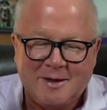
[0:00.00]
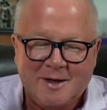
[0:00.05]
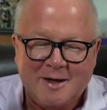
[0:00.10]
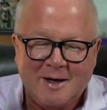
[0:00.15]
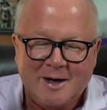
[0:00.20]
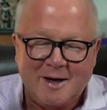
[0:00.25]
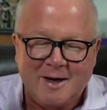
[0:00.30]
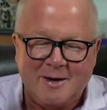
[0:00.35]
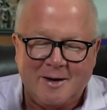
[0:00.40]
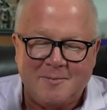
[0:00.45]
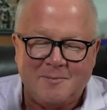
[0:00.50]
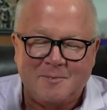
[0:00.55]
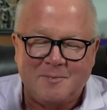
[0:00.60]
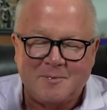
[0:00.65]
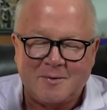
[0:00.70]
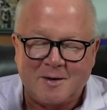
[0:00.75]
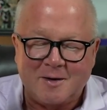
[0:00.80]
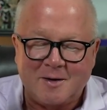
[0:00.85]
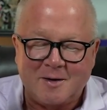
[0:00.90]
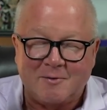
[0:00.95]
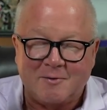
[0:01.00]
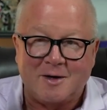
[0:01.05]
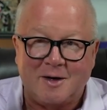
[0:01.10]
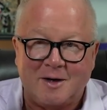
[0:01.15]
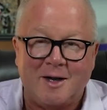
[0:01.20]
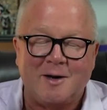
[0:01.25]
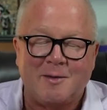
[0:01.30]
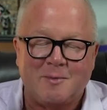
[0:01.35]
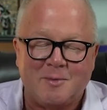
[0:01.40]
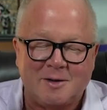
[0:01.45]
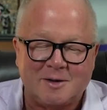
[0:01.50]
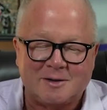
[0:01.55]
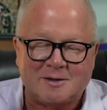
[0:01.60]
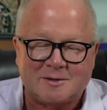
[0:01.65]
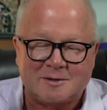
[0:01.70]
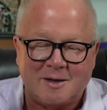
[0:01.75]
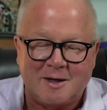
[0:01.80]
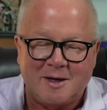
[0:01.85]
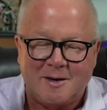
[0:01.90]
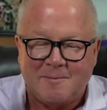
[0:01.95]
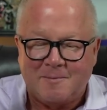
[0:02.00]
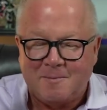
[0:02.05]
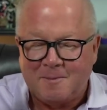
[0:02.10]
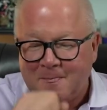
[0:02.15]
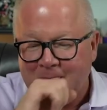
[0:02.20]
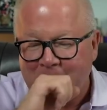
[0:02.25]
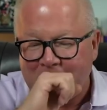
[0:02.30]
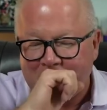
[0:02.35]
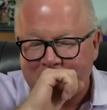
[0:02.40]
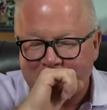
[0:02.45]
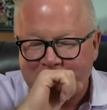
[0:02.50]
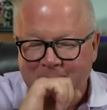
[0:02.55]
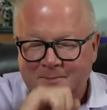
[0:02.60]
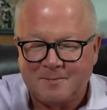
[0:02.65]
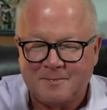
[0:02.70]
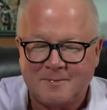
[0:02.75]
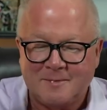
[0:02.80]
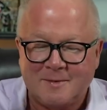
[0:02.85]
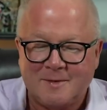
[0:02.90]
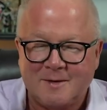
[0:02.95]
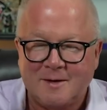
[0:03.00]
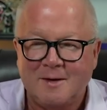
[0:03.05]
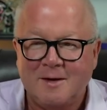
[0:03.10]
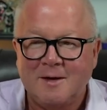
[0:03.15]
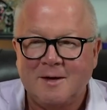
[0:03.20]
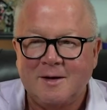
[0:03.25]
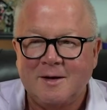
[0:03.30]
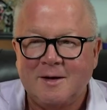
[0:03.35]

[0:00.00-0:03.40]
I've written a lot of books. Essential oils and menopause.